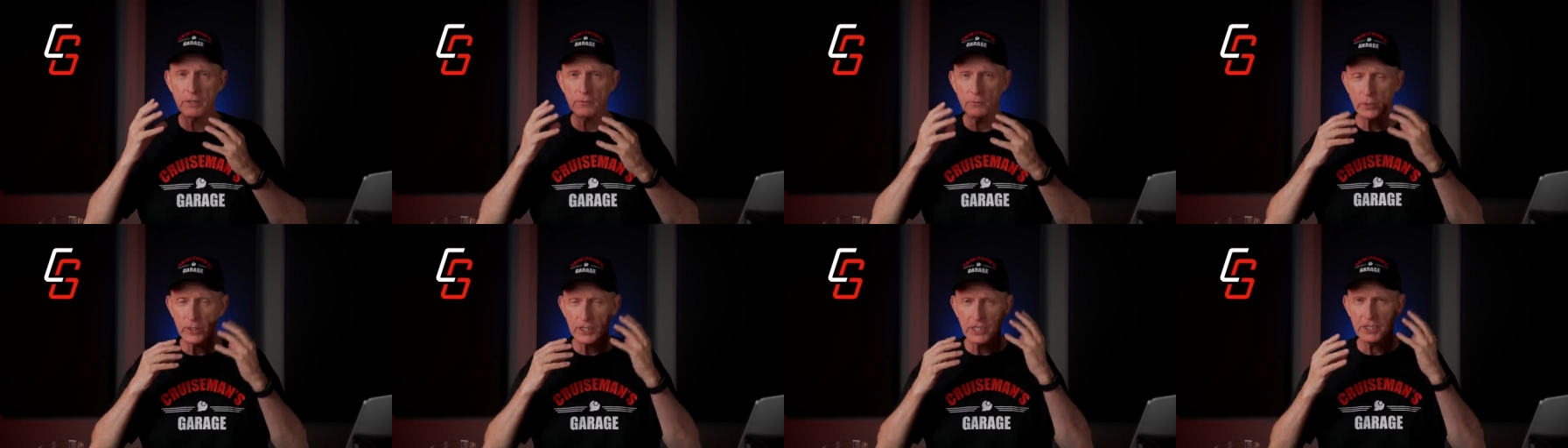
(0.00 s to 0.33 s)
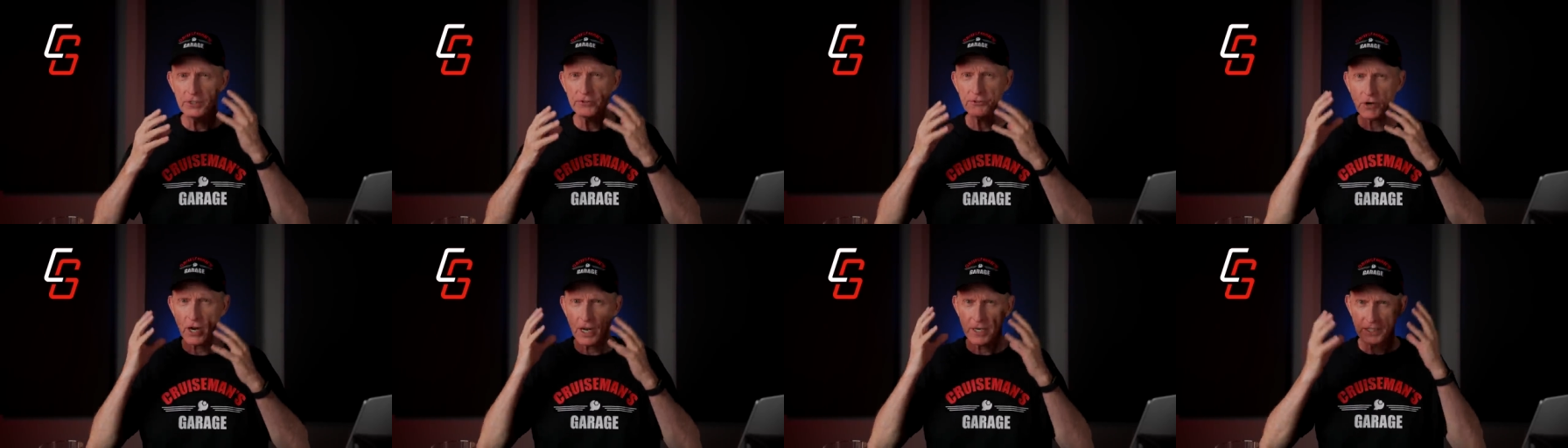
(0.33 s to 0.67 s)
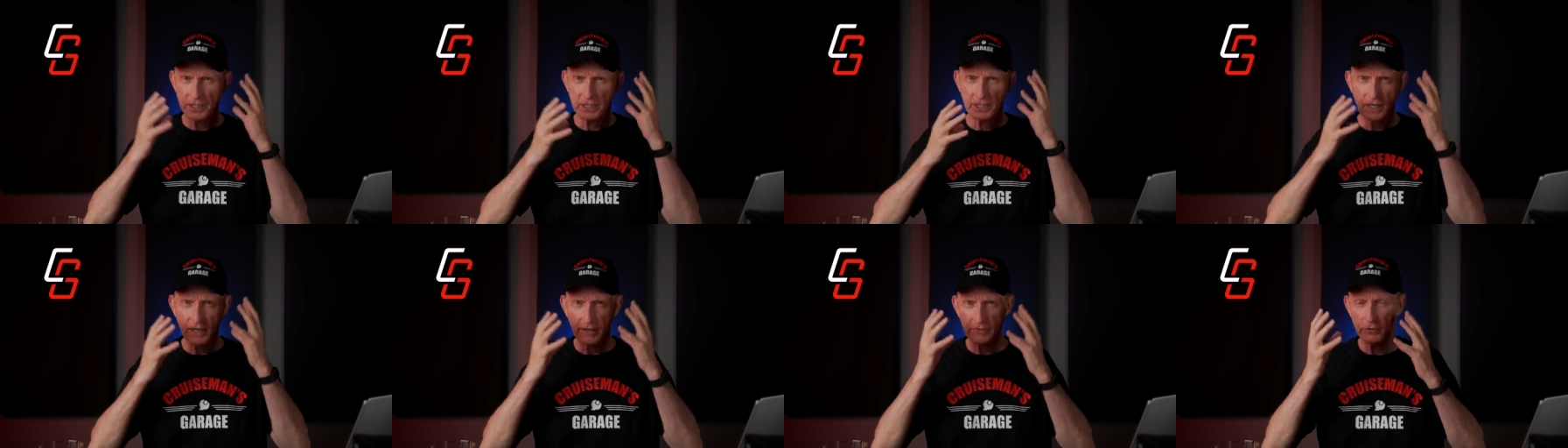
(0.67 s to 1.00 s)
Ricky tried
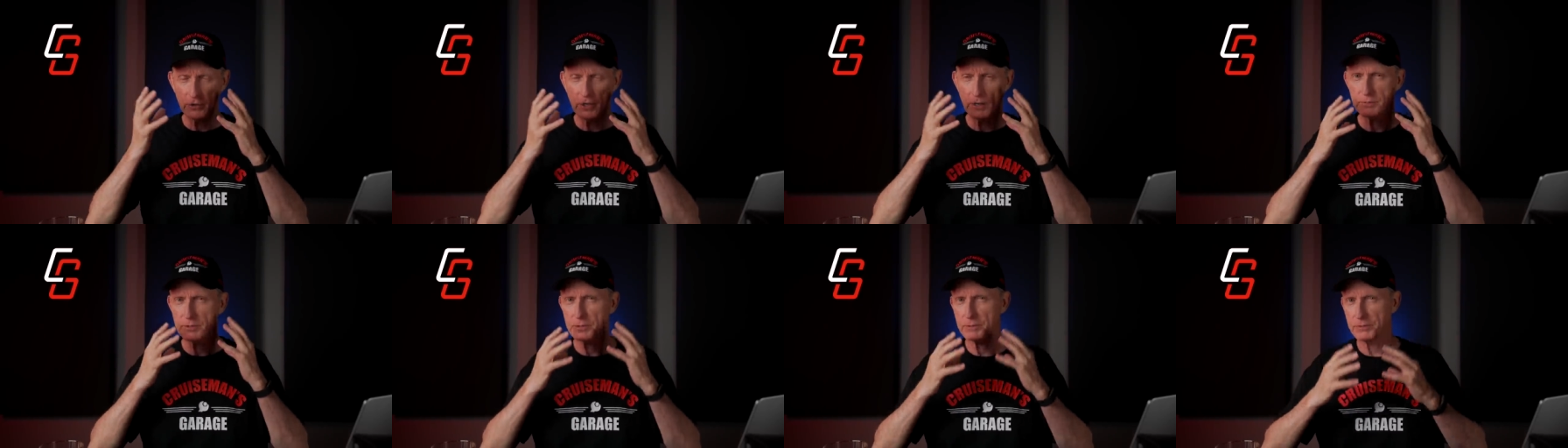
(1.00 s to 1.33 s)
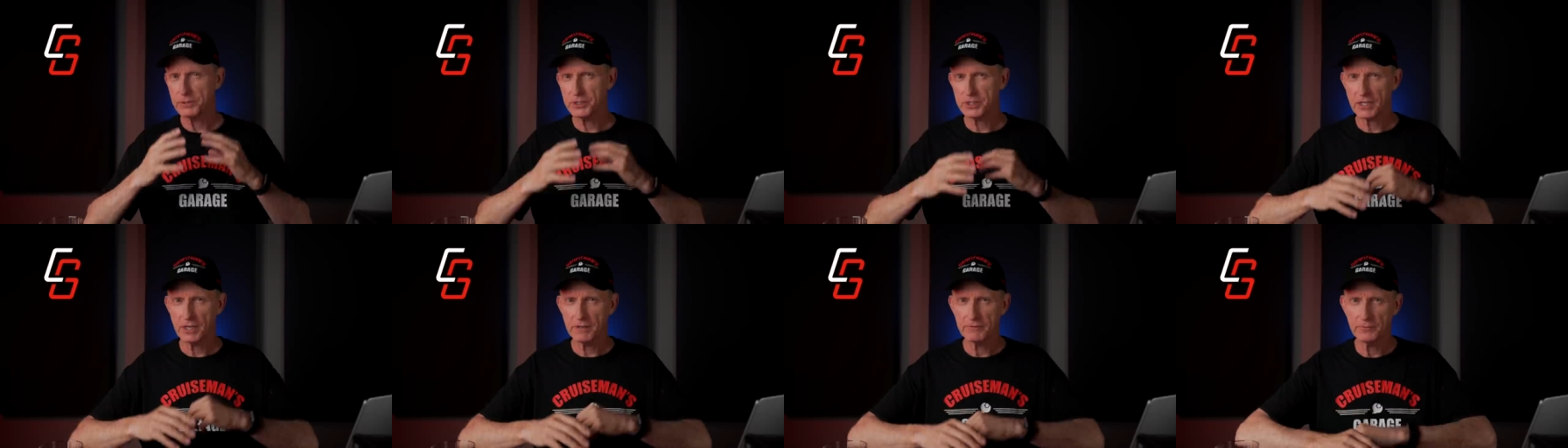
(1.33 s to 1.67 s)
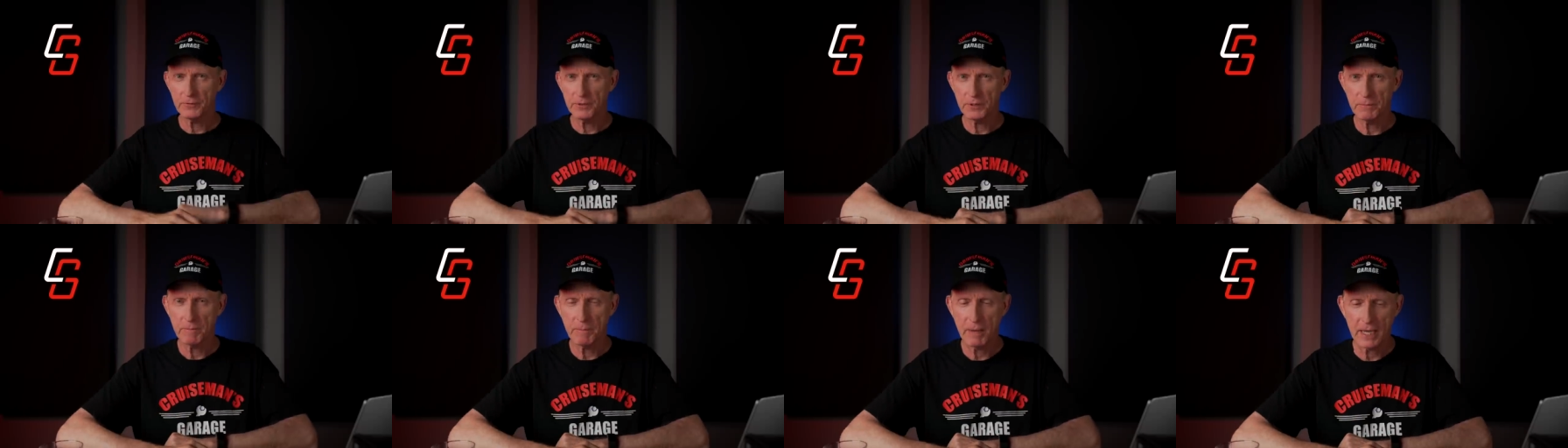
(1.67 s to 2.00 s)
to cover up some stuff
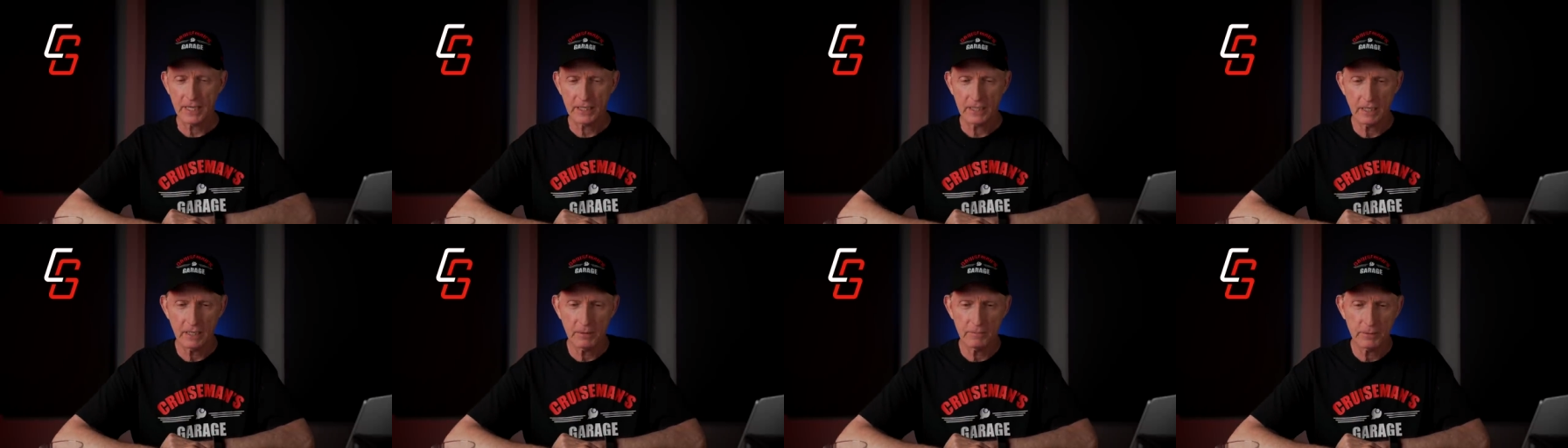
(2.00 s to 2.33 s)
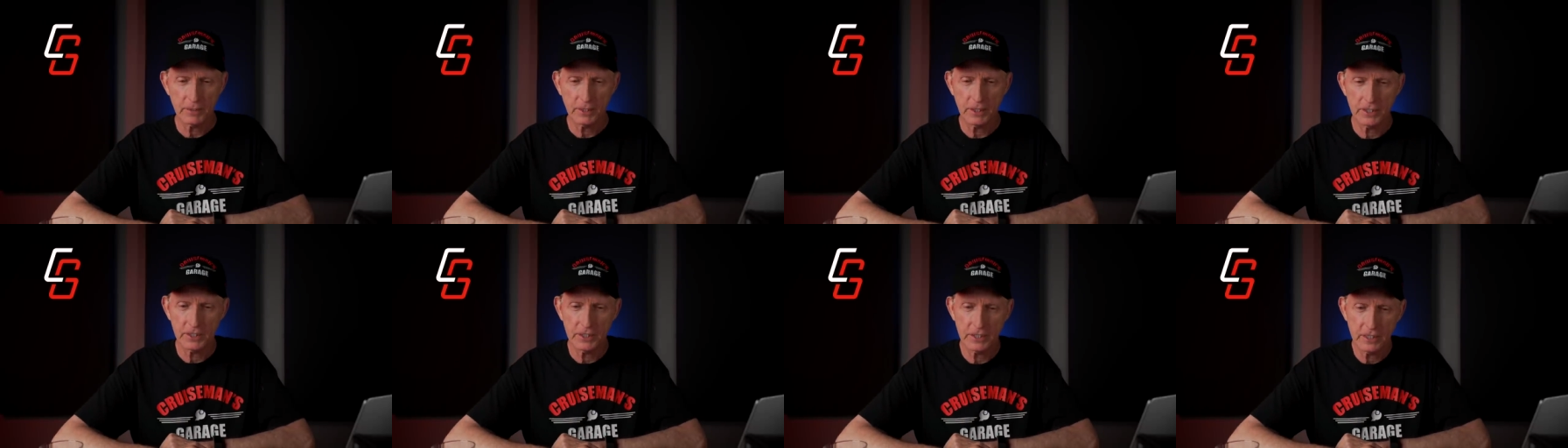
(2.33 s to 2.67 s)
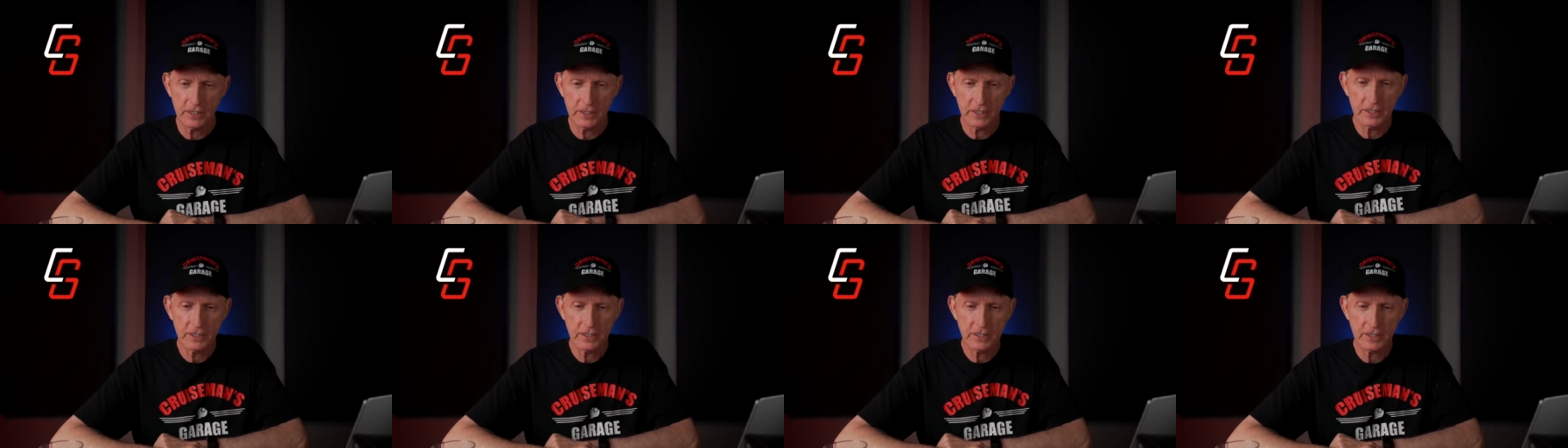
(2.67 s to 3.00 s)
with makeup because
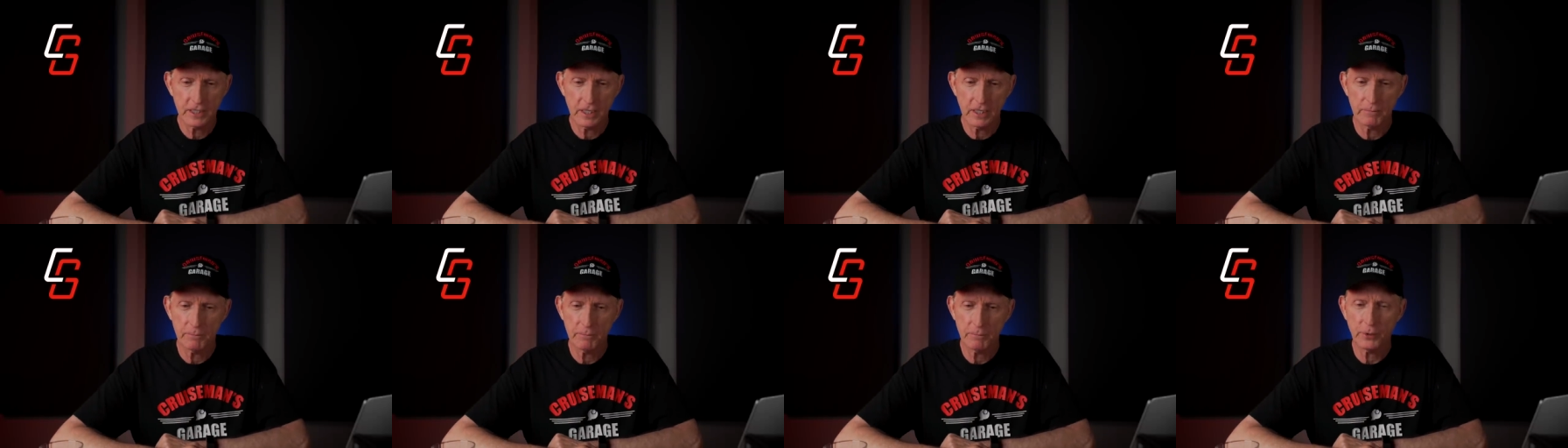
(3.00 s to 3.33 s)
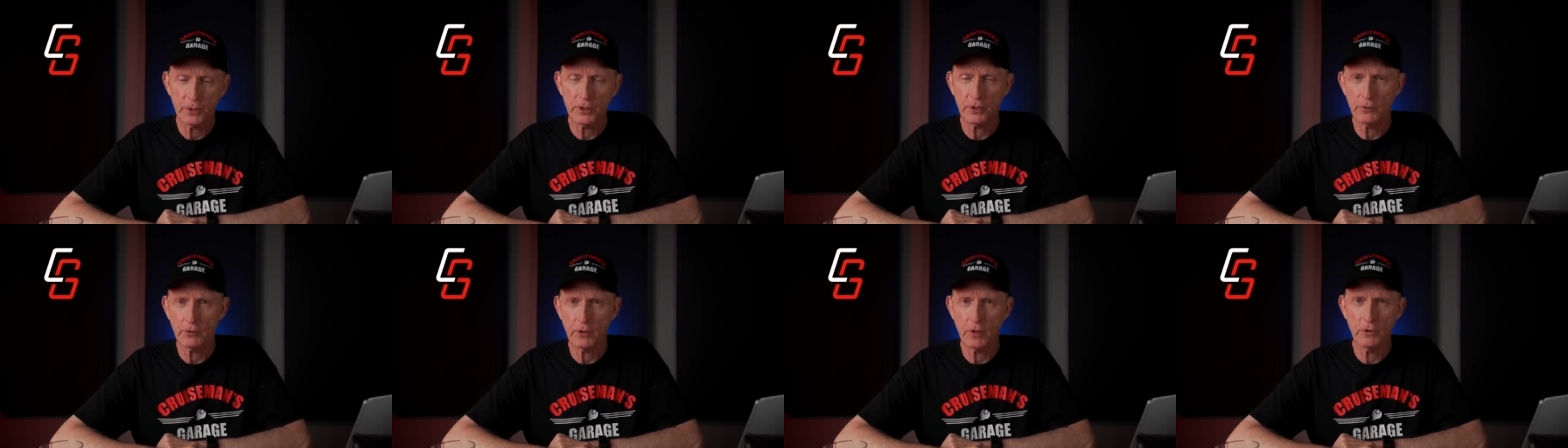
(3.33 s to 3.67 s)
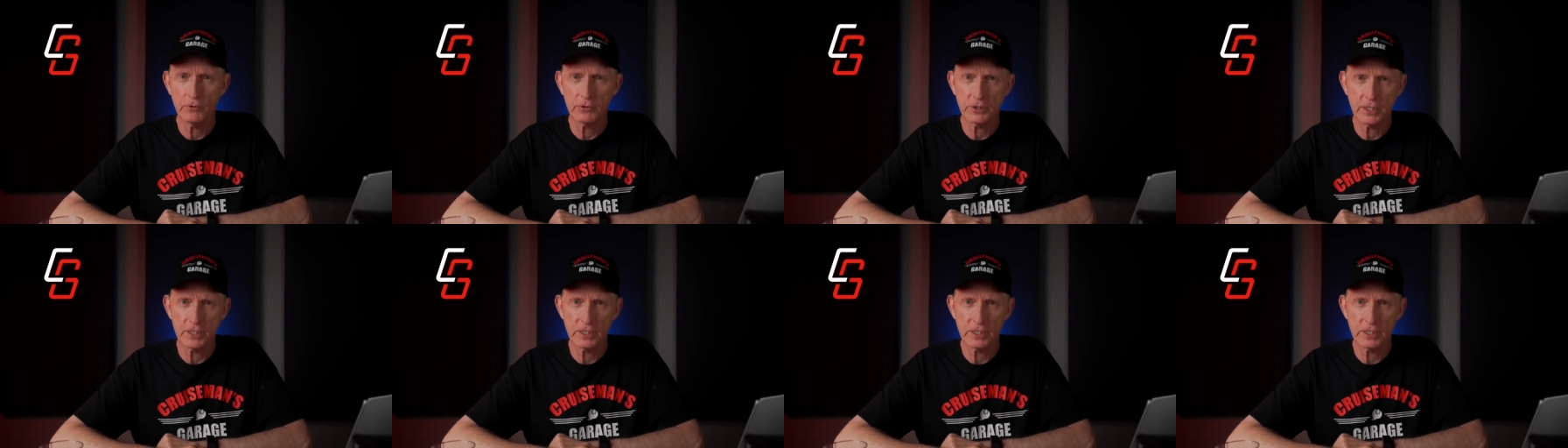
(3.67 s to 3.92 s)
it's uh, pretty gross.